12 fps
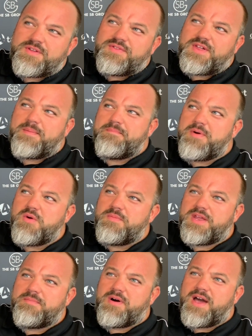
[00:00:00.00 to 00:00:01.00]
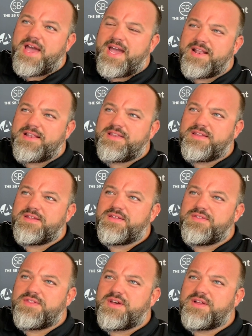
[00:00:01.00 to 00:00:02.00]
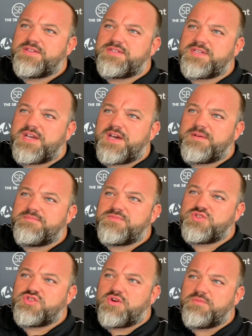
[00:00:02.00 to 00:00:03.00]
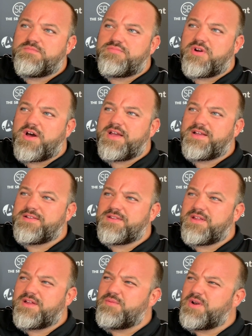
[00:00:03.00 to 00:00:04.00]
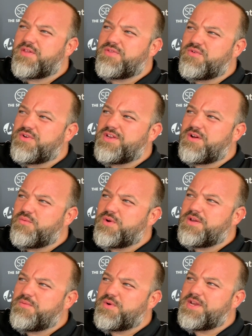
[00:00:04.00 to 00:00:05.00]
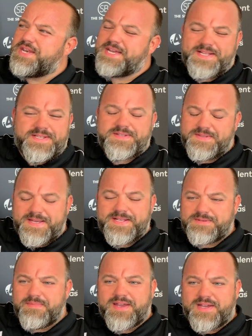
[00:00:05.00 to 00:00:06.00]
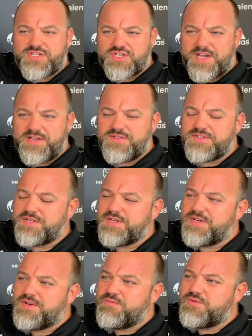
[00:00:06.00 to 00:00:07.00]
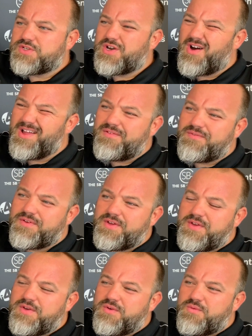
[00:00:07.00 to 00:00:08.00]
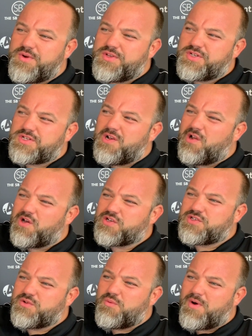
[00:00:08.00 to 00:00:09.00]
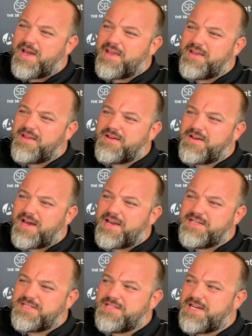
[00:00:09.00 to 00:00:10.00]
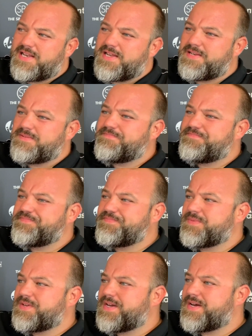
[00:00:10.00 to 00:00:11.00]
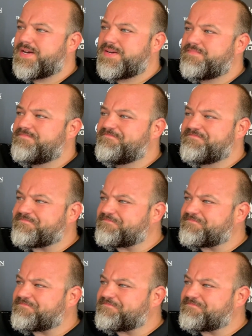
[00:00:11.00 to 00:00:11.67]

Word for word: that moment in my head that um, shone bright, and, and, when I thought, you know, we we need need to make a change, was kind of we just lost the way at uh, Hayes Yeading. Um,